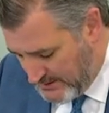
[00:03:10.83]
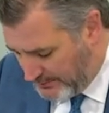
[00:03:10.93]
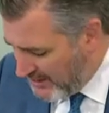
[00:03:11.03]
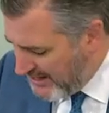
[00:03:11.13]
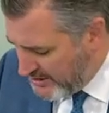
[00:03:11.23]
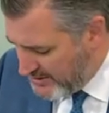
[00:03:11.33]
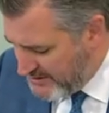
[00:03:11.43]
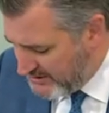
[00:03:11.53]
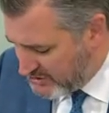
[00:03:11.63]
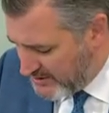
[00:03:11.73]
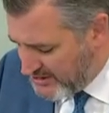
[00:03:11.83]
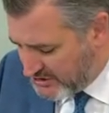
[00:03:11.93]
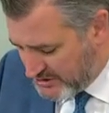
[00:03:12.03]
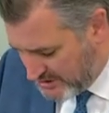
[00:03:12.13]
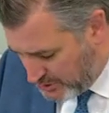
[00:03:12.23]
The prior
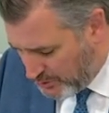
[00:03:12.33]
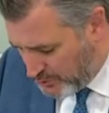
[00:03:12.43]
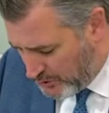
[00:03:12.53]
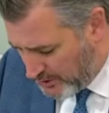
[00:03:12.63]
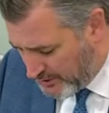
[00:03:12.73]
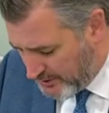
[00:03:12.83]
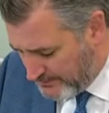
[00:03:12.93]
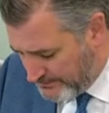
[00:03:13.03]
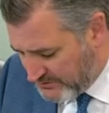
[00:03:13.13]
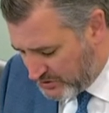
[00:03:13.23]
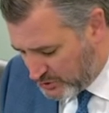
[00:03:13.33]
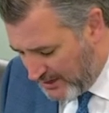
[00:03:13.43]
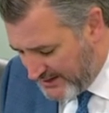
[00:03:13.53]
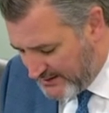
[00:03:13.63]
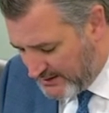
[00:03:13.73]
administration did good work to
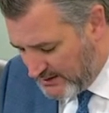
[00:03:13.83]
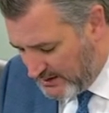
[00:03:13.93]
try to